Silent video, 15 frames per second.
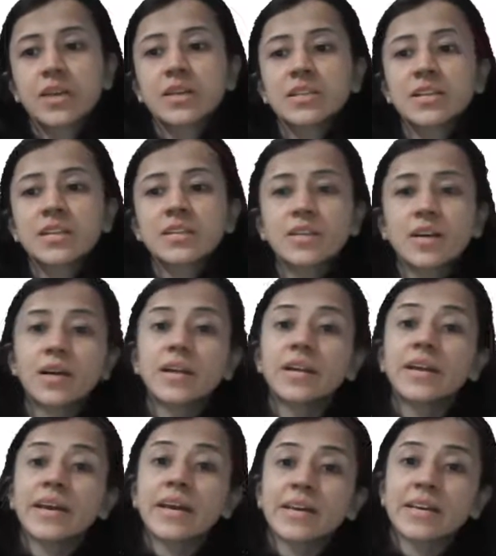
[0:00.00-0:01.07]
then third,
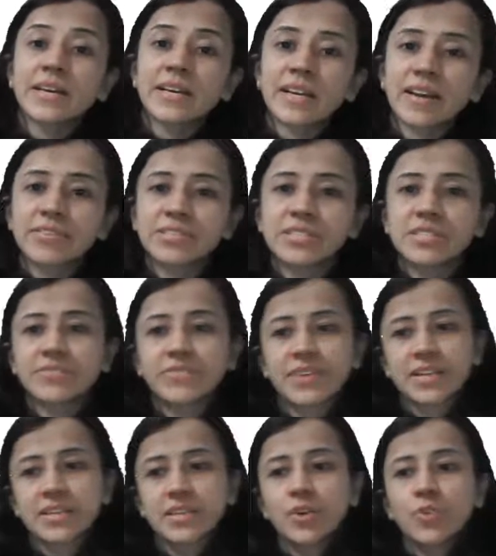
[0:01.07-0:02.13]
gravity effect.
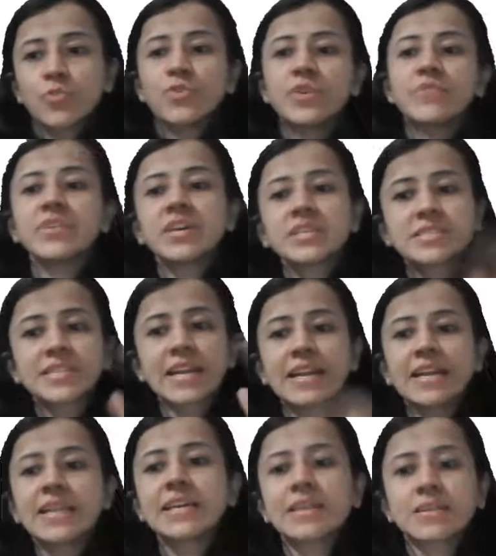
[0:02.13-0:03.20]
When we are
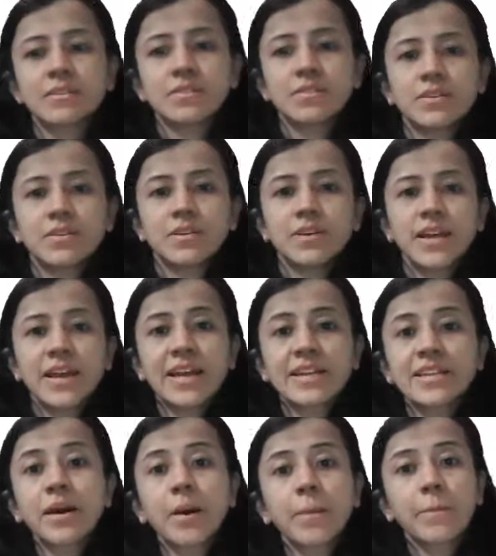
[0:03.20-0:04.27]
standing at
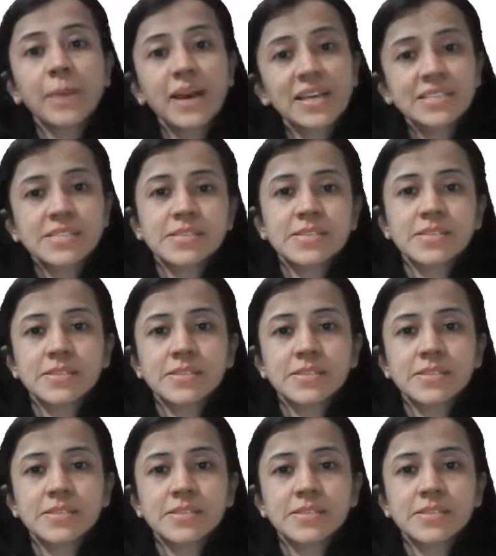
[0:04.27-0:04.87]
the apices,